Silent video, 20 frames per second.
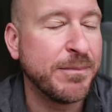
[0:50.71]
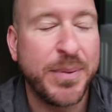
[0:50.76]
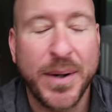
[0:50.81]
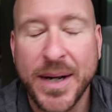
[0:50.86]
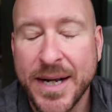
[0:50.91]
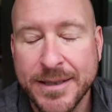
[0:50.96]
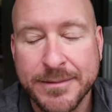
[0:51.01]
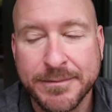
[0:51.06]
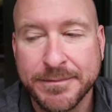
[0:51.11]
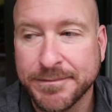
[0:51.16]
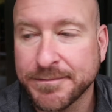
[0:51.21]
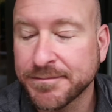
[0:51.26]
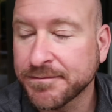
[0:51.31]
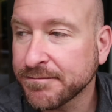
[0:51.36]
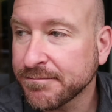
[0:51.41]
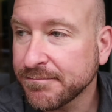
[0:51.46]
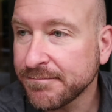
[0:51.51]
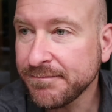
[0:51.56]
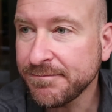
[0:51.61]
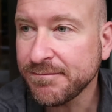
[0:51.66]
But
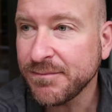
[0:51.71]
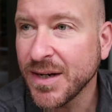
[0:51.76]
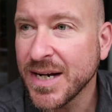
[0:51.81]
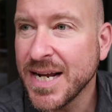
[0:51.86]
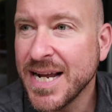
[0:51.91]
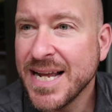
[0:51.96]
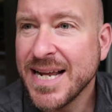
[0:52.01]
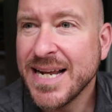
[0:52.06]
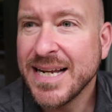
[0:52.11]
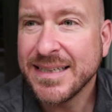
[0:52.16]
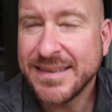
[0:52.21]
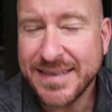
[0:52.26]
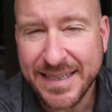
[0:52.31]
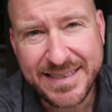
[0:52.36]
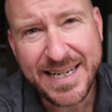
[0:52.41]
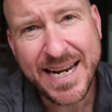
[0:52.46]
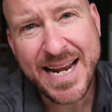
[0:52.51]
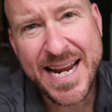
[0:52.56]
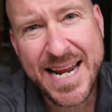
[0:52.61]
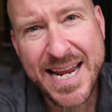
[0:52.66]

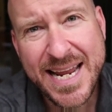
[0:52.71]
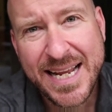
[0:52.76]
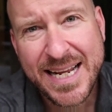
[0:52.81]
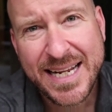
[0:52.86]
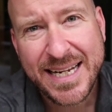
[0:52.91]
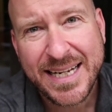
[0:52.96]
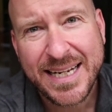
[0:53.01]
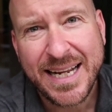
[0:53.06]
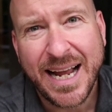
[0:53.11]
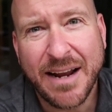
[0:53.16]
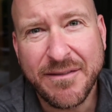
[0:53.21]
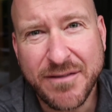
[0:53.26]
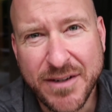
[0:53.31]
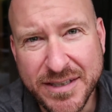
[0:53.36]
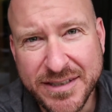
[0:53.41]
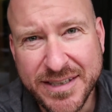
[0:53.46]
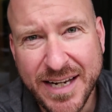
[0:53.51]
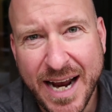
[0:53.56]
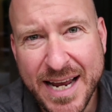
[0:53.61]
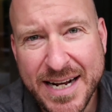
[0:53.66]
today I've
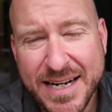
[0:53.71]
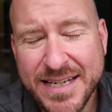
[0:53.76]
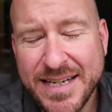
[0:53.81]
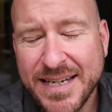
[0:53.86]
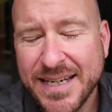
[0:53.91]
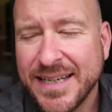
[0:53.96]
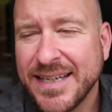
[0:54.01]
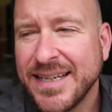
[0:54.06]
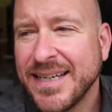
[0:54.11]
decided